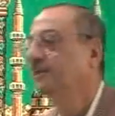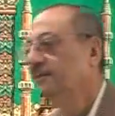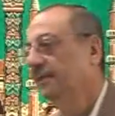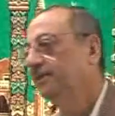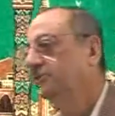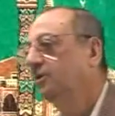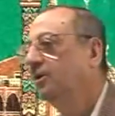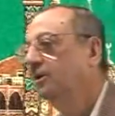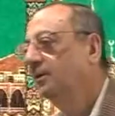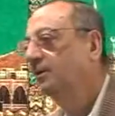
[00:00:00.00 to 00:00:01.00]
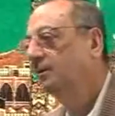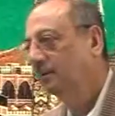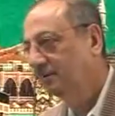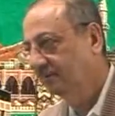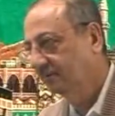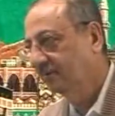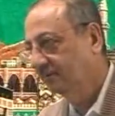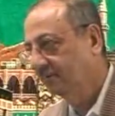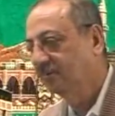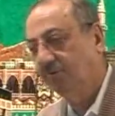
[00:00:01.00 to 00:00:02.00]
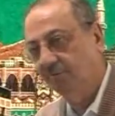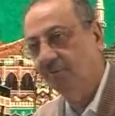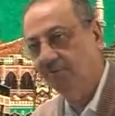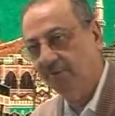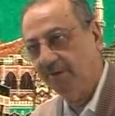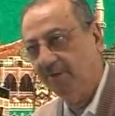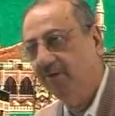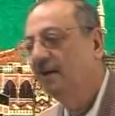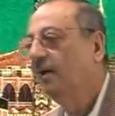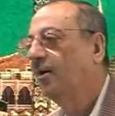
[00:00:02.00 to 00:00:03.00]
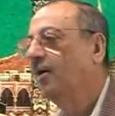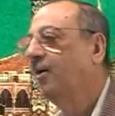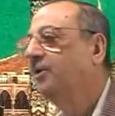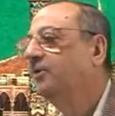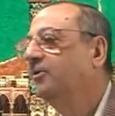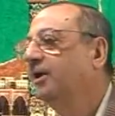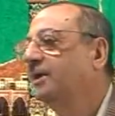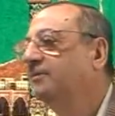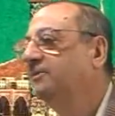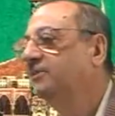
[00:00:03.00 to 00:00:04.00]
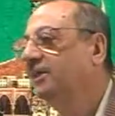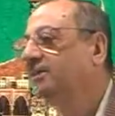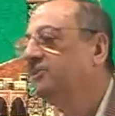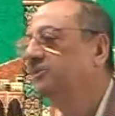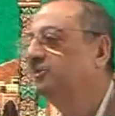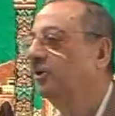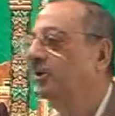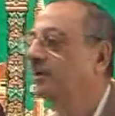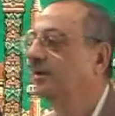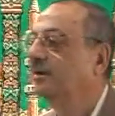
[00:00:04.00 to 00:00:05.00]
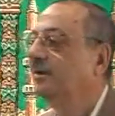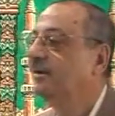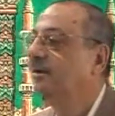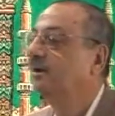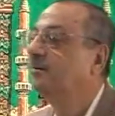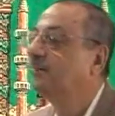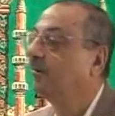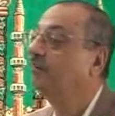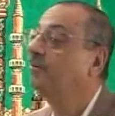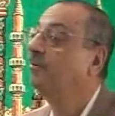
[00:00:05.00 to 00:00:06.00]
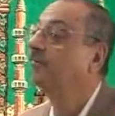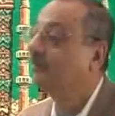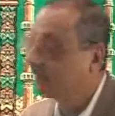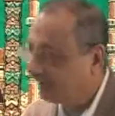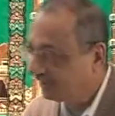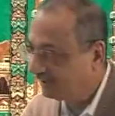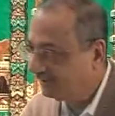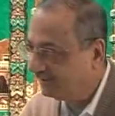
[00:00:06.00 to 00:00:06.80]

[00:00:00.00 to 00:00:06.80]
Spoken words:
That is your maf'ulun bihi. Or you can even say this is your maf'ulun mutlaq.